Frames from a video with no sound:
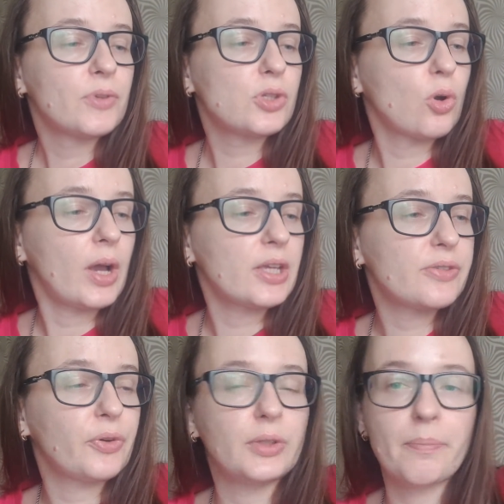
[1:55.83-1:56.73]
So
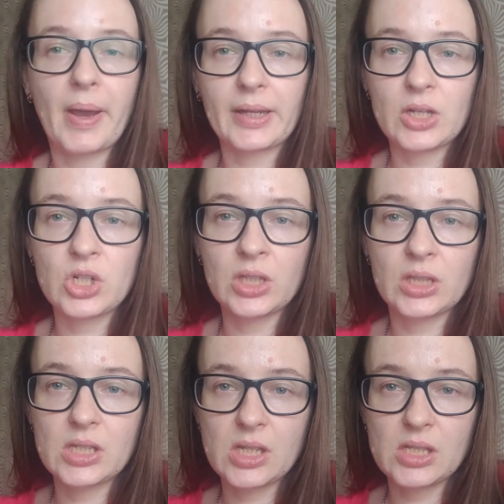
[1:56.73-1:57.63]
as for the packaging,
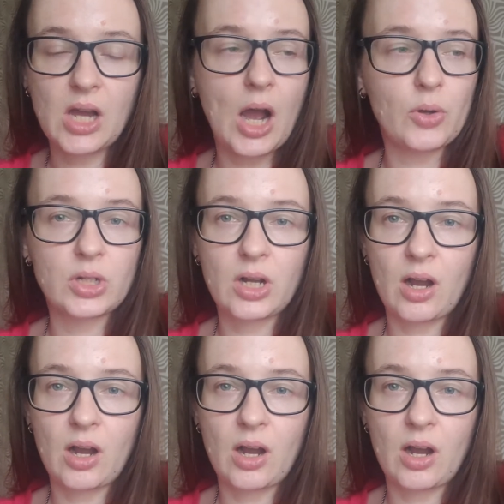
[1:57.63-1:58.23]
this is how it